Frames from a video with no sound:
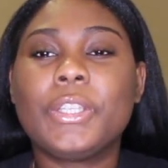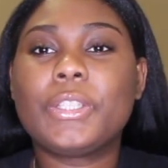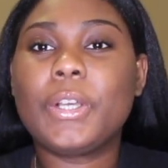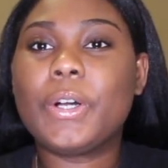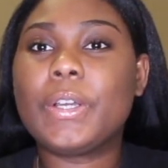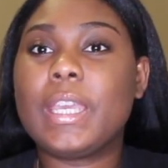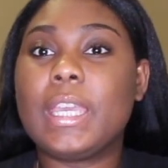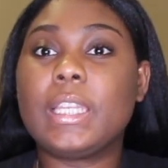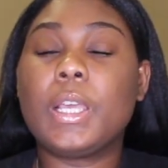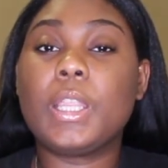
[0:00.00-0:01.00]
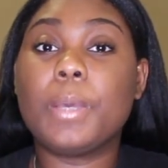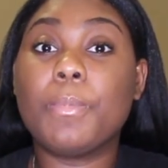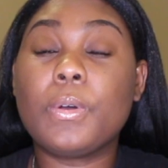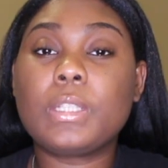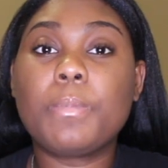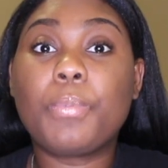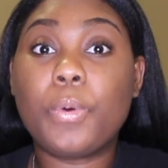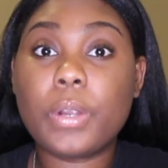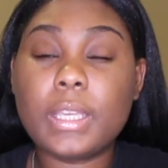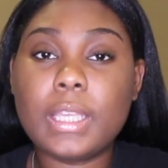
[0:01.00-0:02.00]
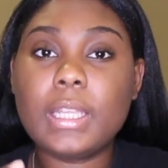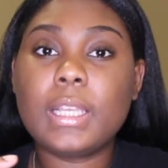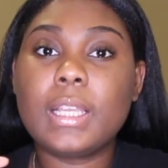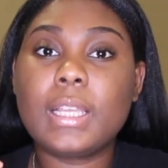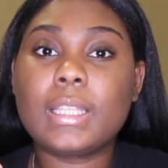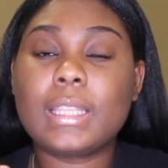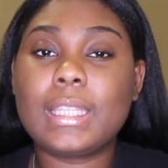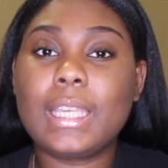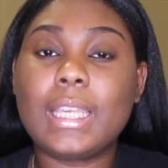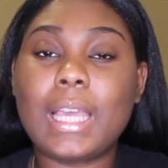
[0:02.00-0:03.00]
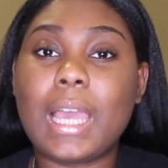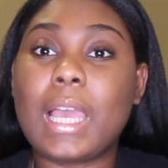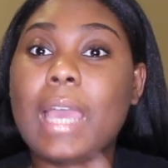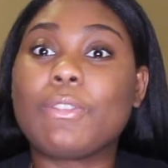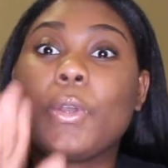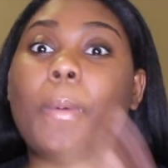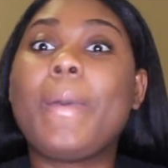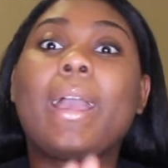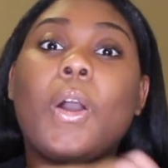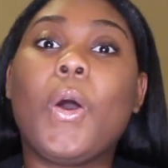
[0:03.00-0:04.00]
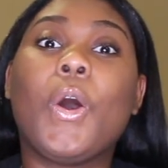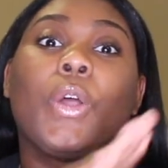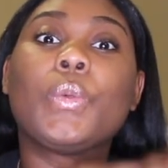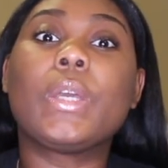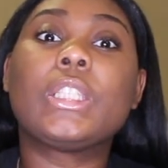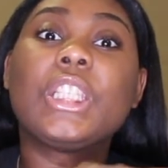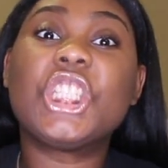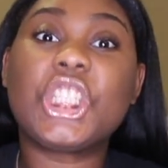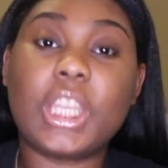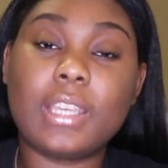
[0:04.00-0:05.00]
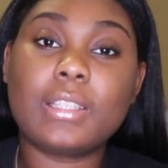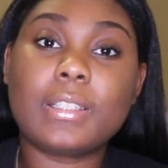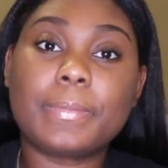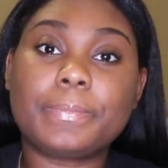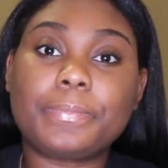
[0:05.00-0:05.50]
So, and the most important thing, I have to go back all the way to the shakes.